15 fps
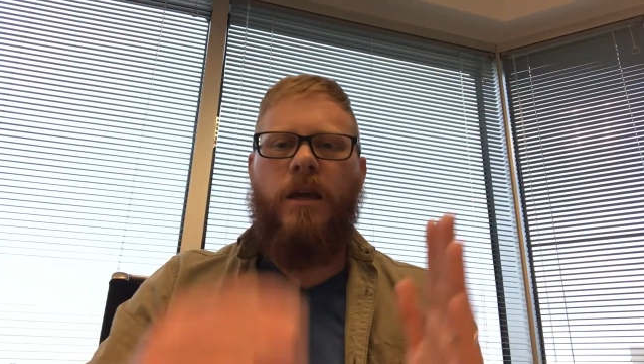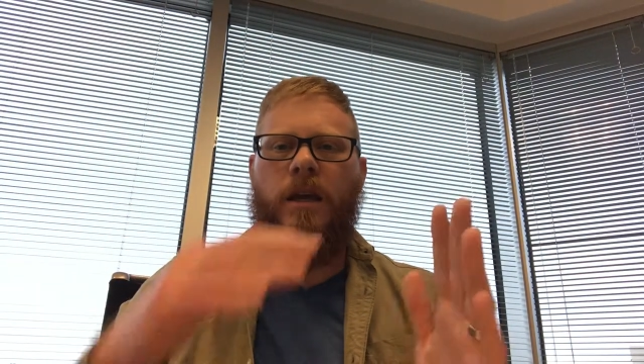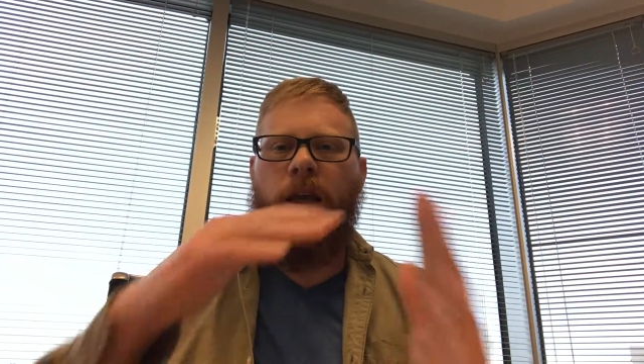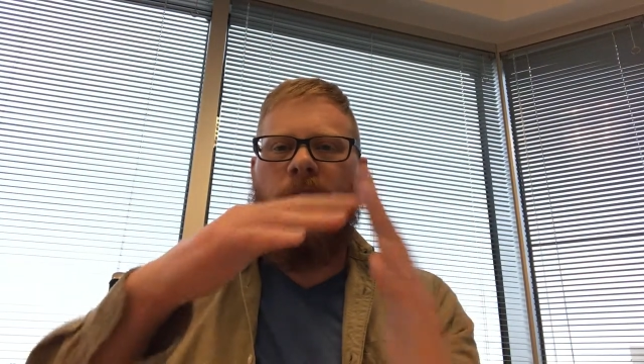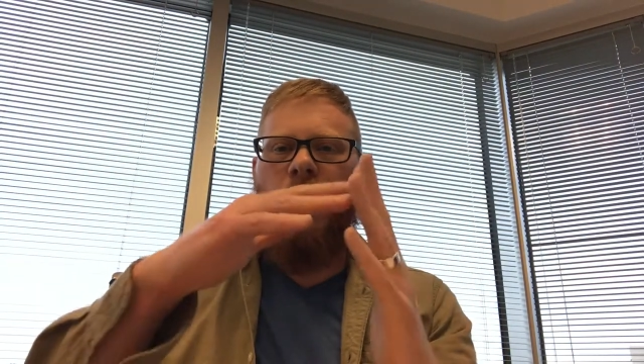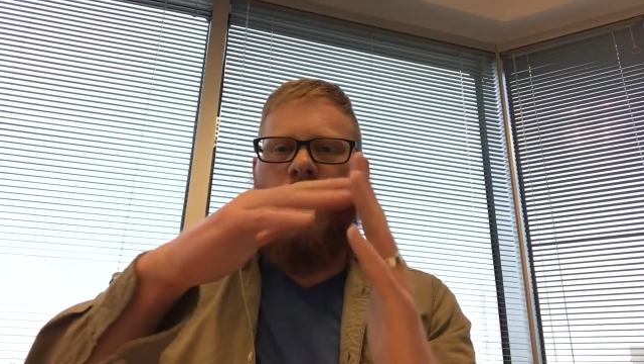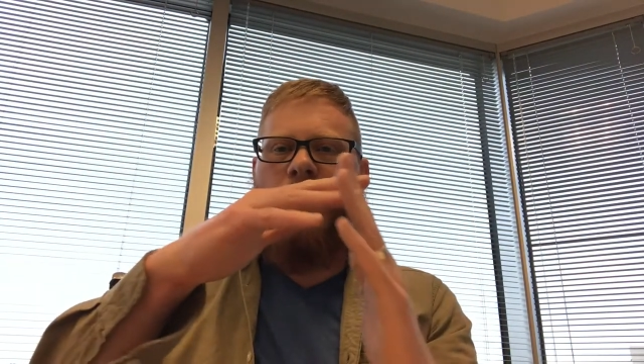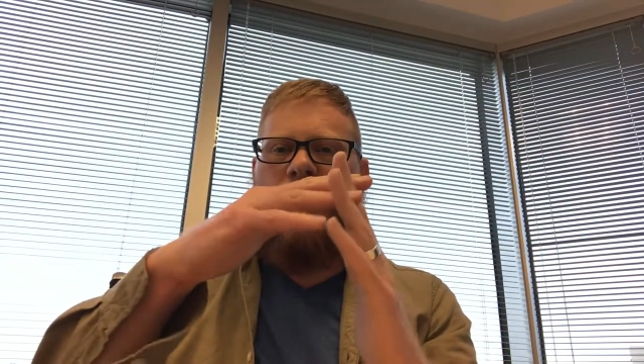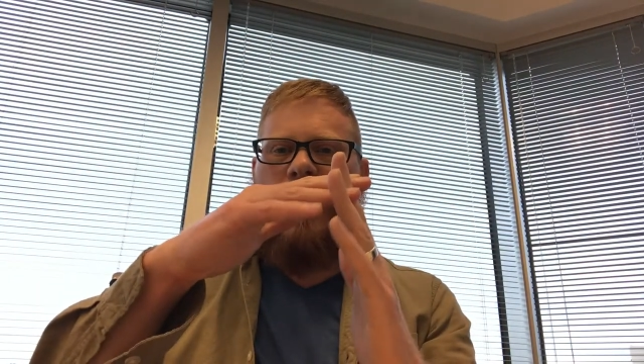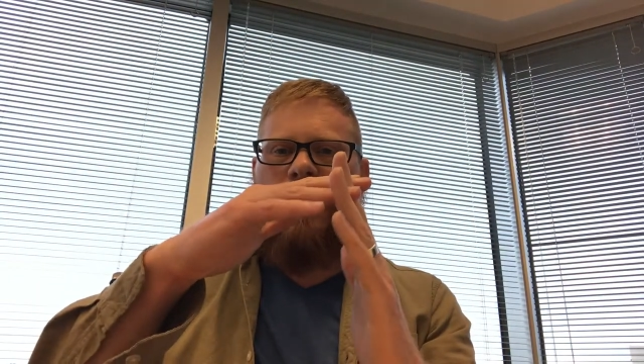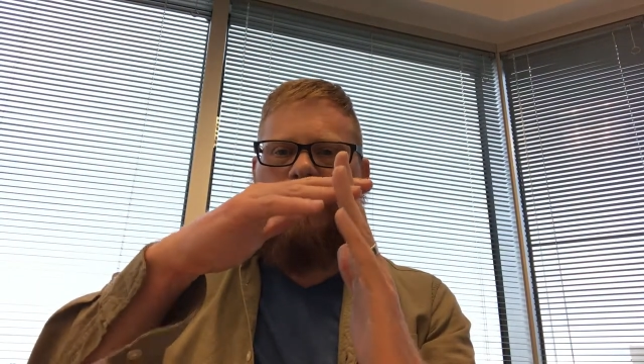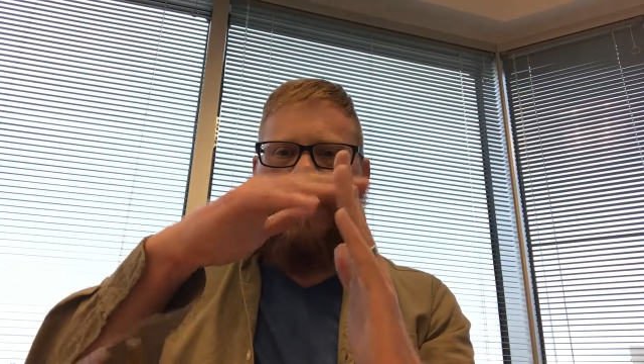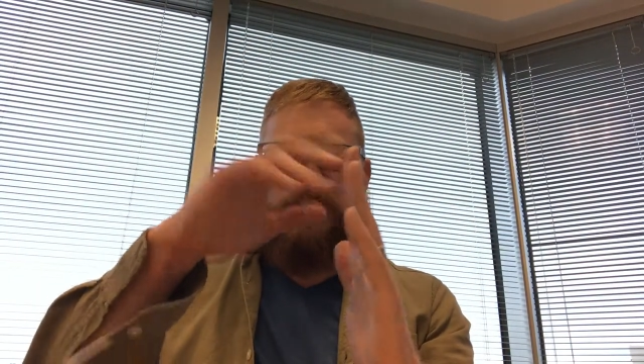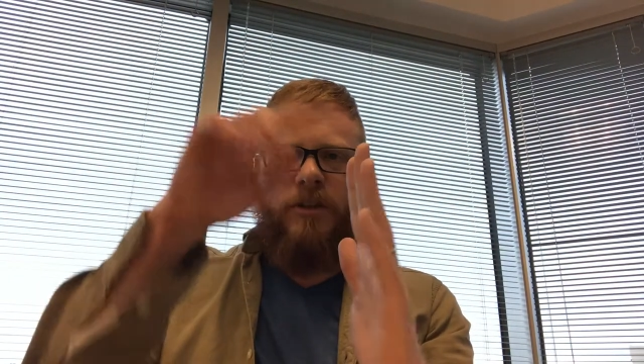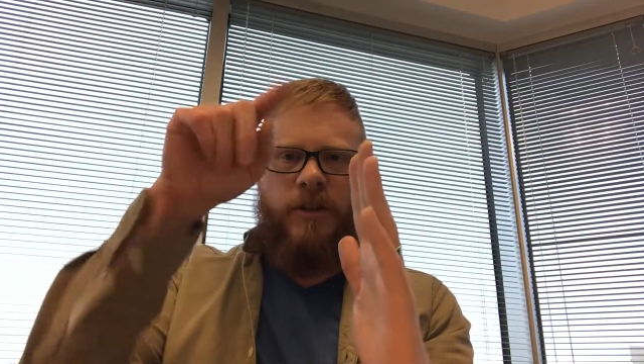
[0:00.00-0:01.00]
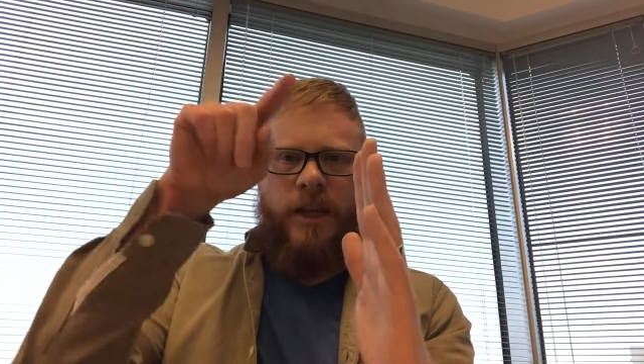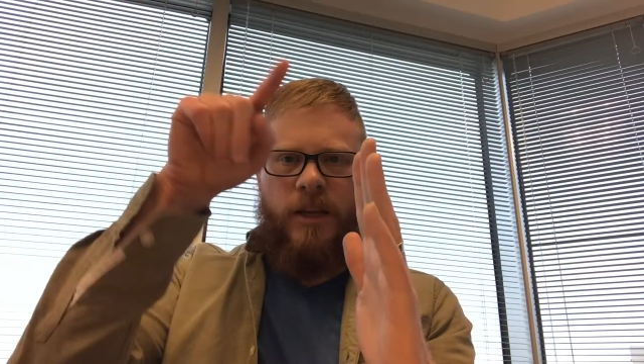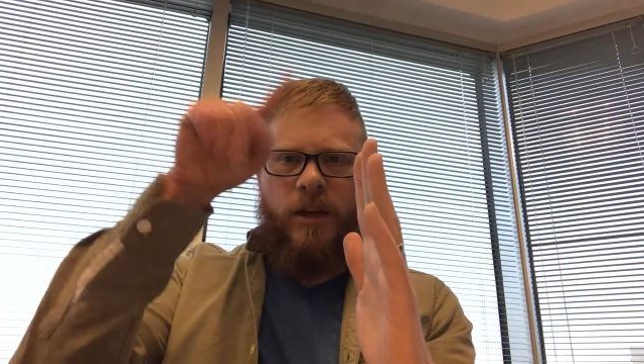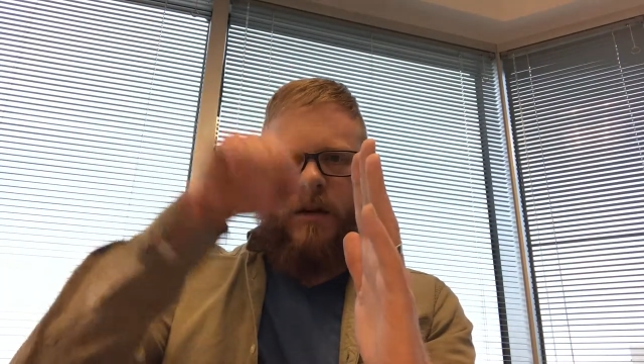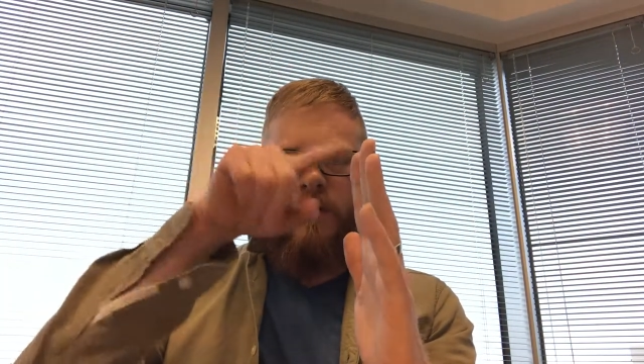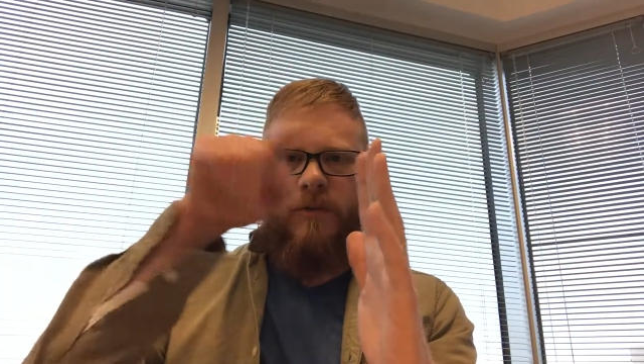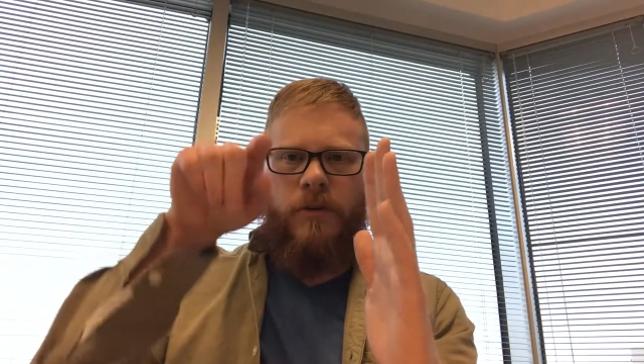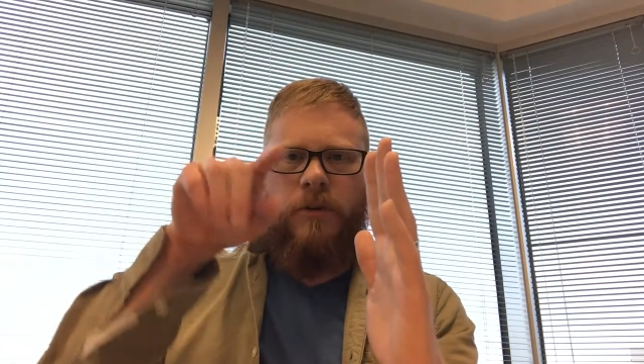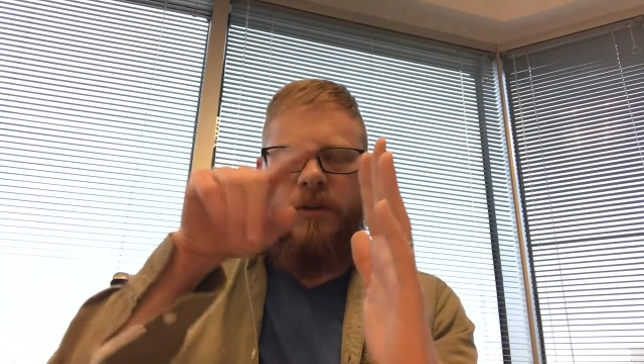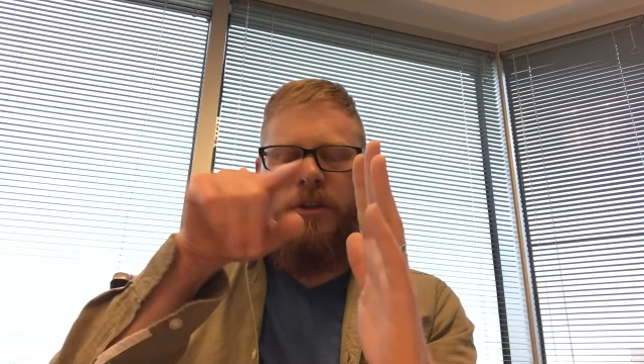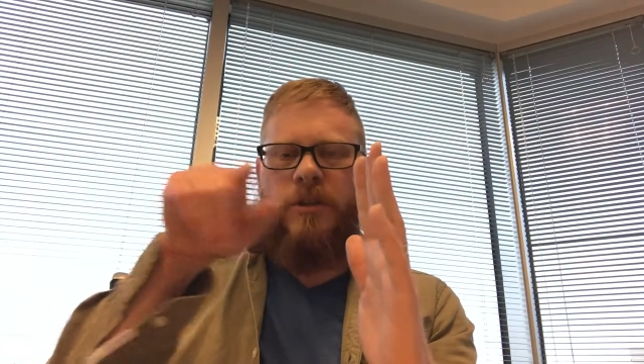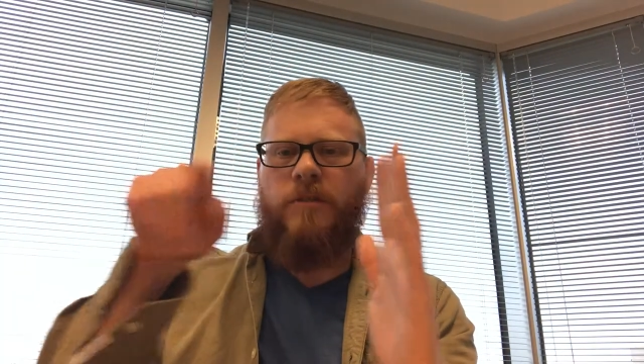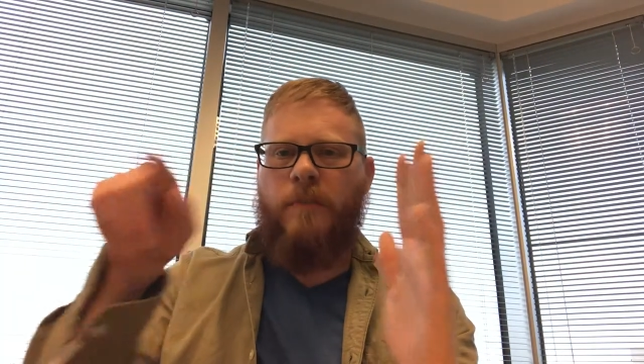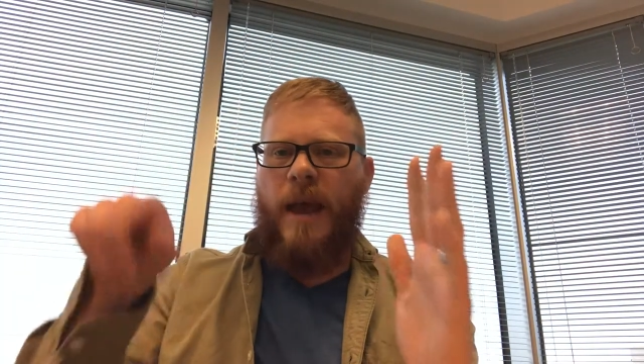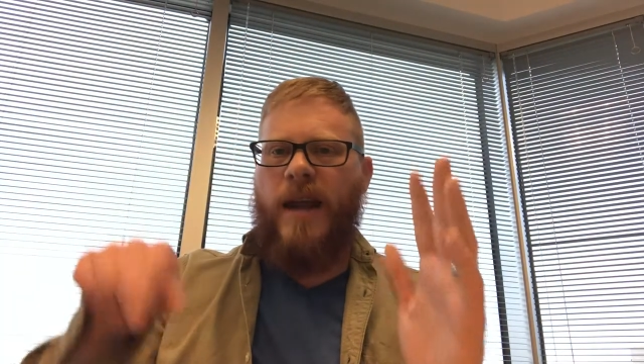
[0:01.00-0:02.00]
And on that grid, you then go through and you
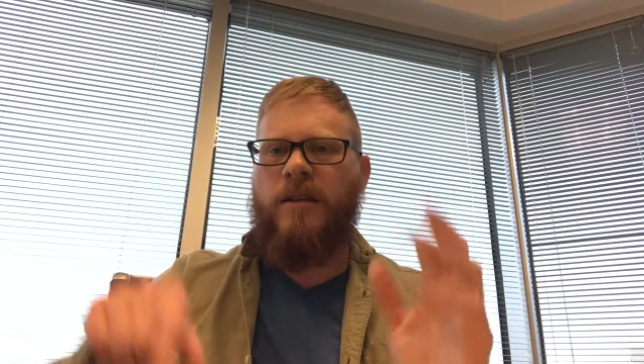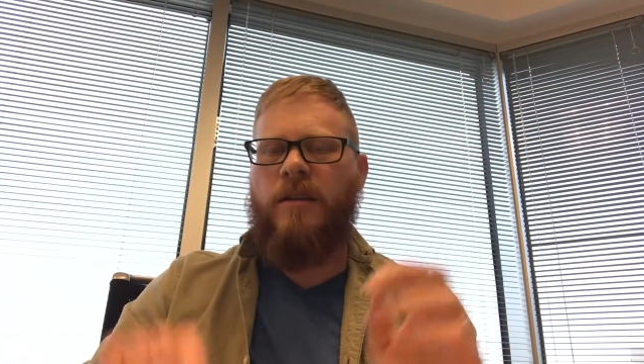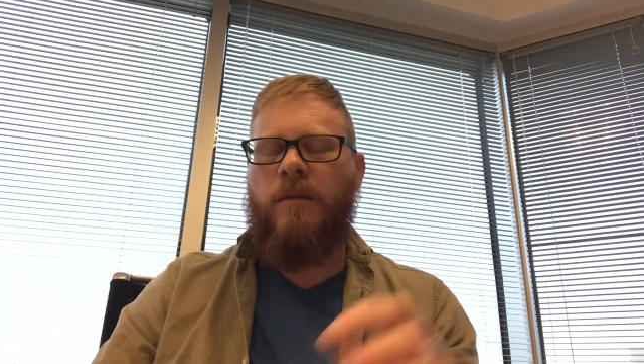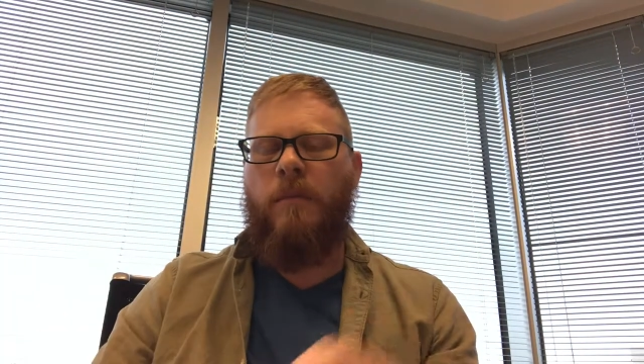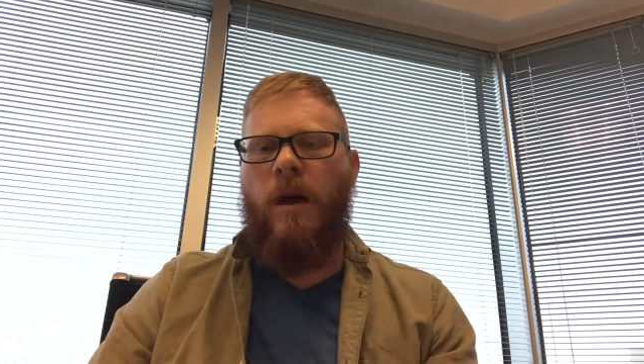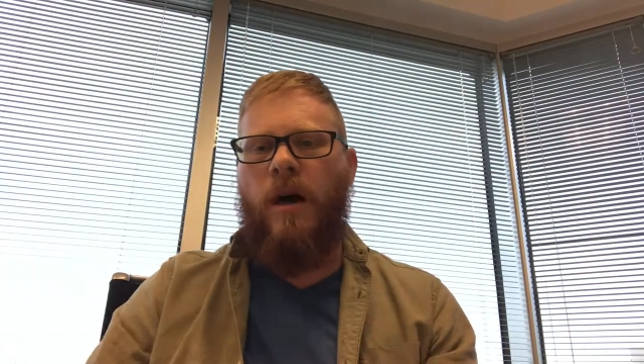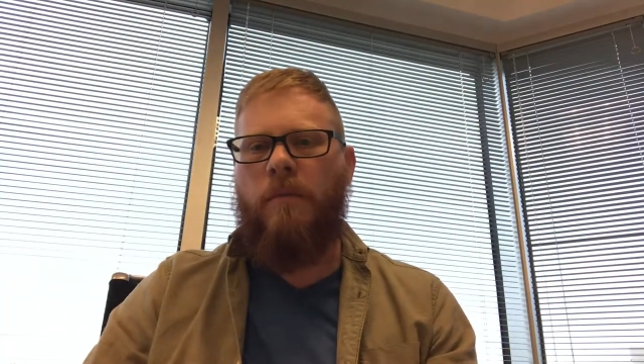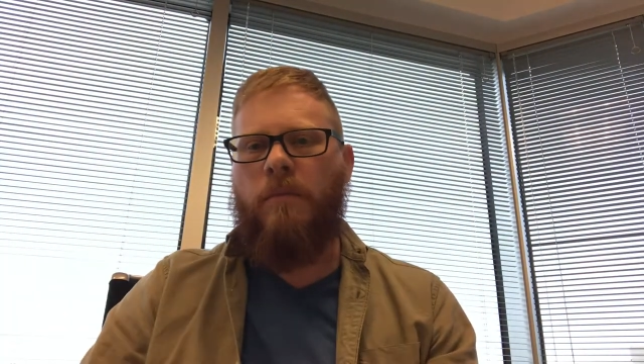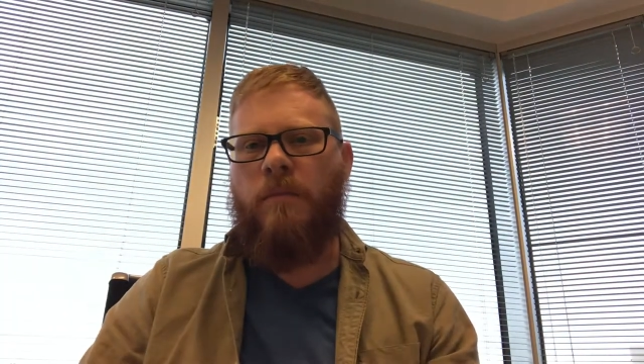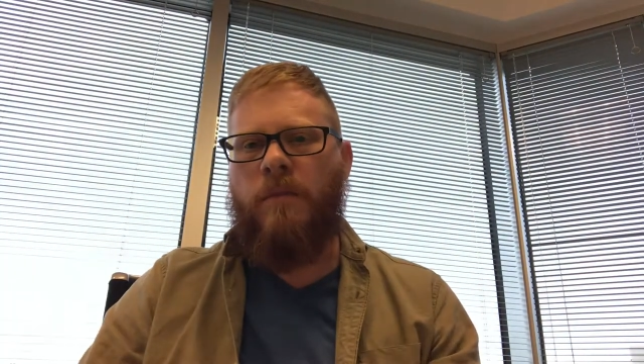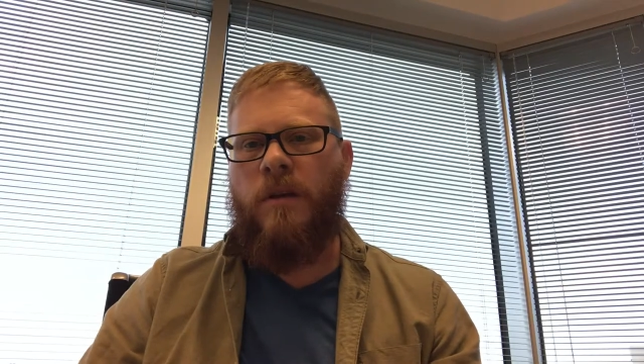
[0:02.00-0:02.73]
just match them up.